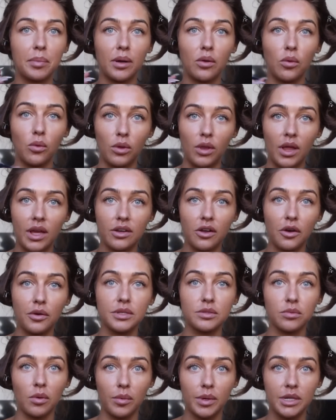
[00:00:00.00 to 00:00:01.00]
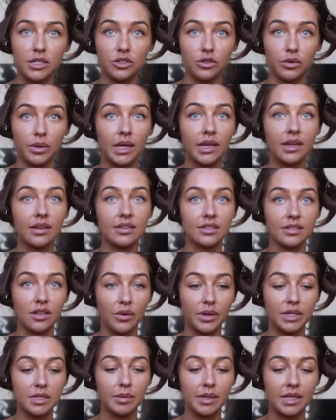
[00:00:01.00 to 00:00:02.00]
but all I know is what we're doing is
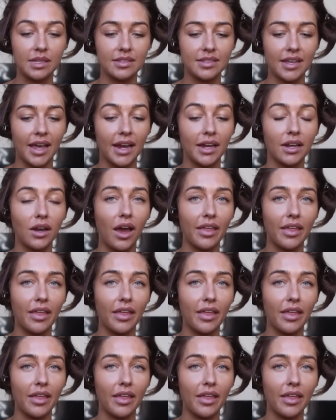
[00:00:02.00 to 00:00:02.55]
going to be insane.